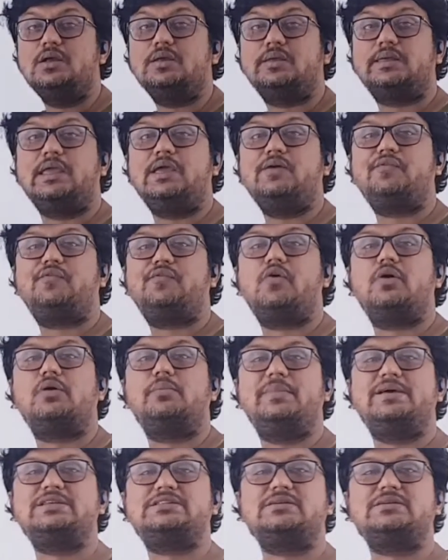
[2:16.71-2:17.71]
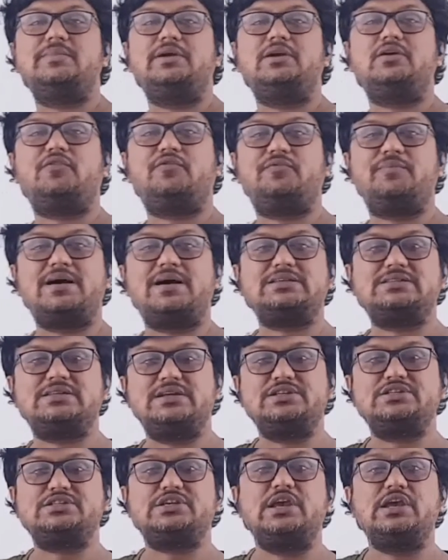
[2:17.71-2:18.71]
K for measurement of mass, that
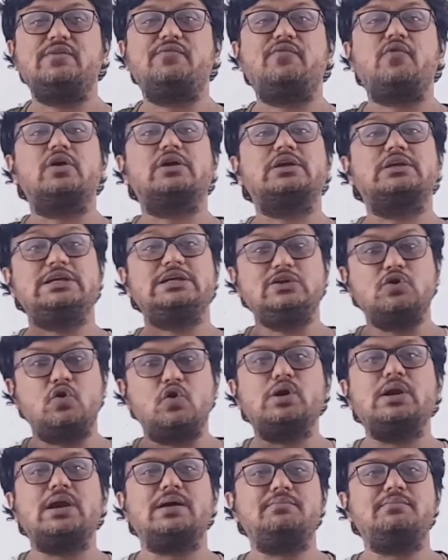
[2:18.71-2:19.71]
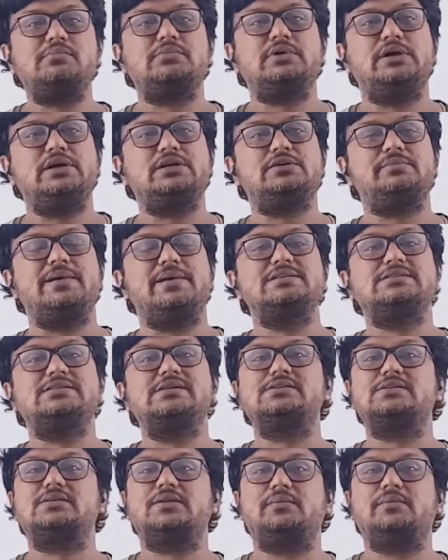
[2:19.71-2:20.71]
is K for kilogram, it
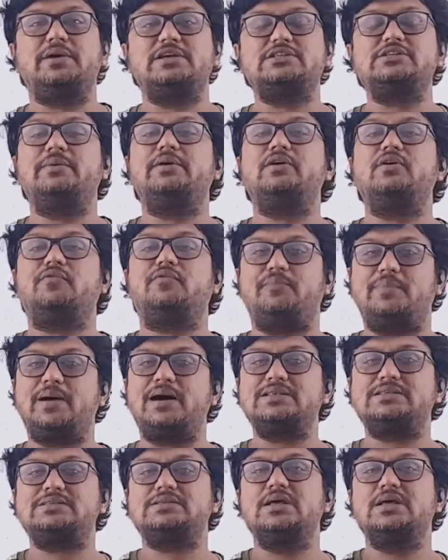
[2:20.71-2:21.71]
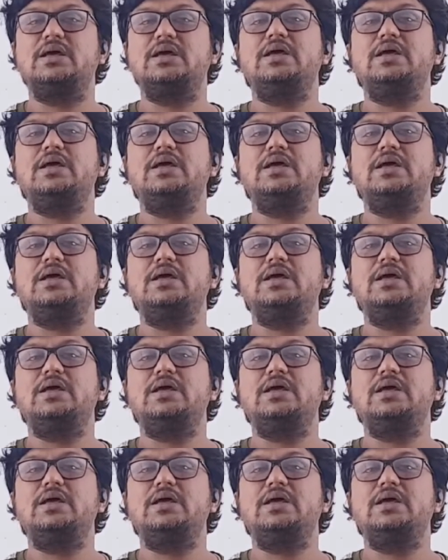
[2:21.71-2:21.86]
measures measurement of mass,